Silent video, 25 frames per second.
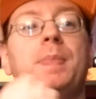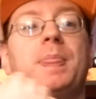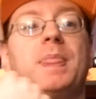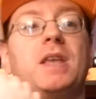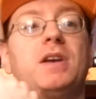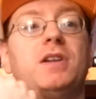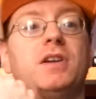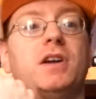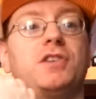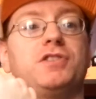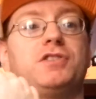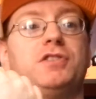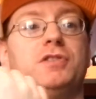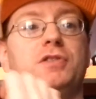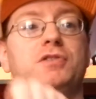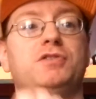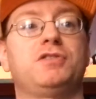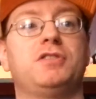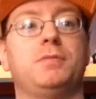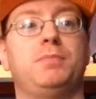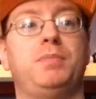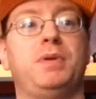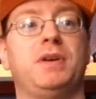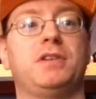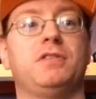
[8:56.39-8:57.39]
You can also
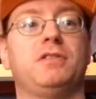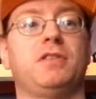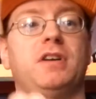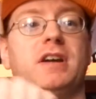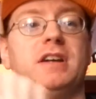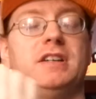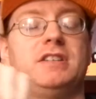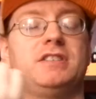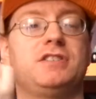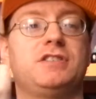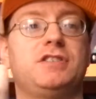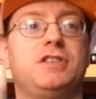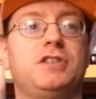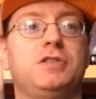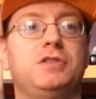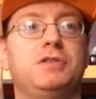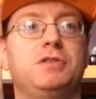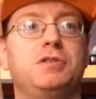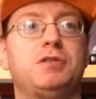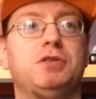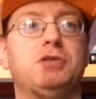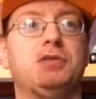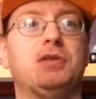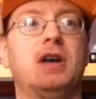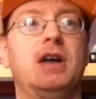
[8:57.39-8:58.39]
use the Picrites
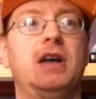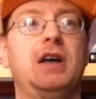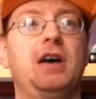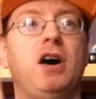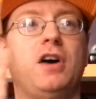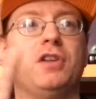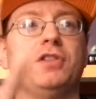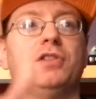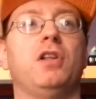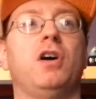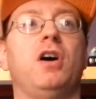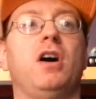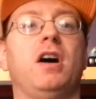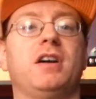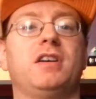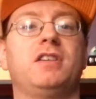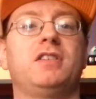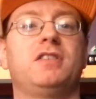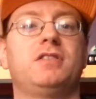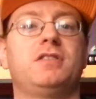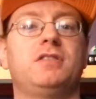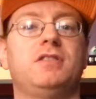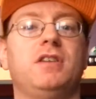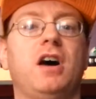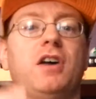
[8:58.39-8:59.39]
to unlock
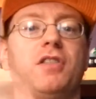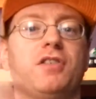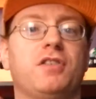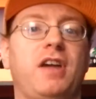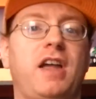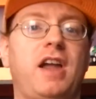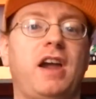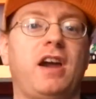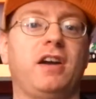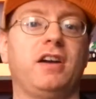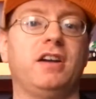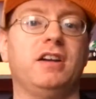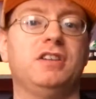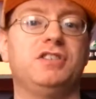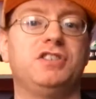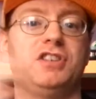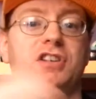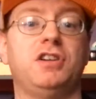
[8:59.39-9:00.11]
other areas.